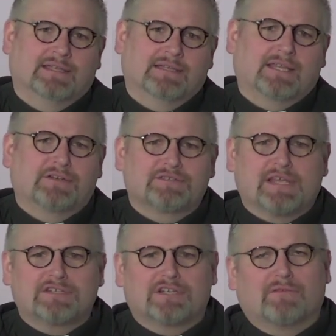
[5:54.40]
The
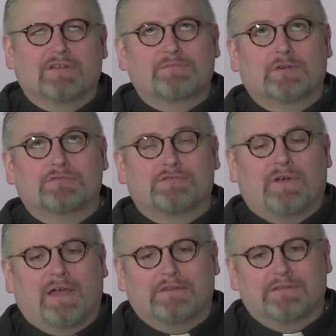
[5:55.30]
intercession of our spiritual
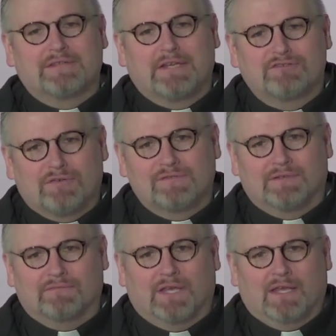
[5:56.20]
father, Saint
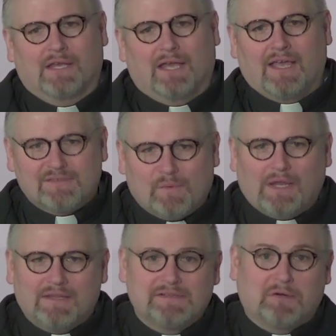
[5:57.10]
Joseph, as
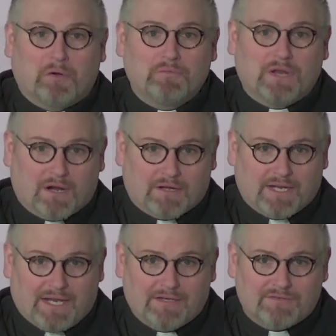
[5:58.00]
well as our own
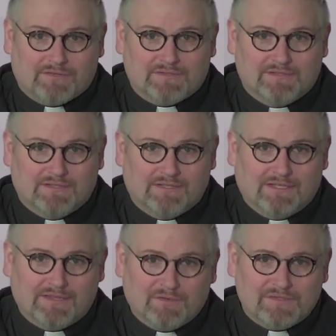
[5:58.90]
guardian angels,
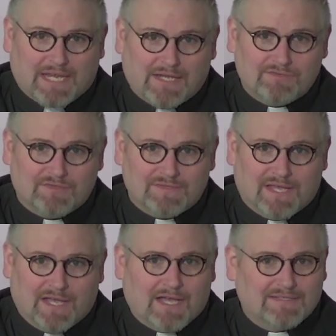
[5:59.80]
and those angels
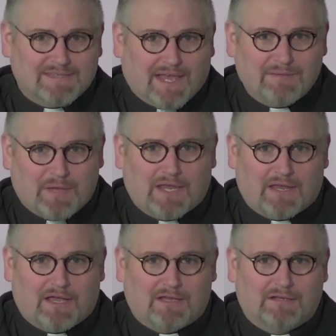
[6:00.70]
assigned by
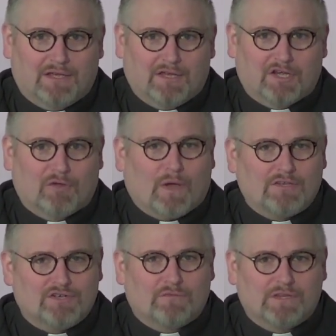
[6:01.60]
God to
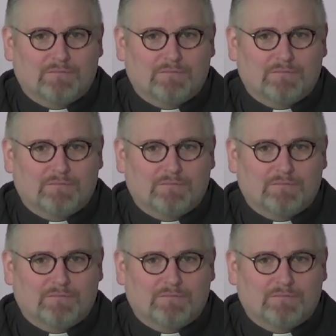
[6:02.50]
watch over the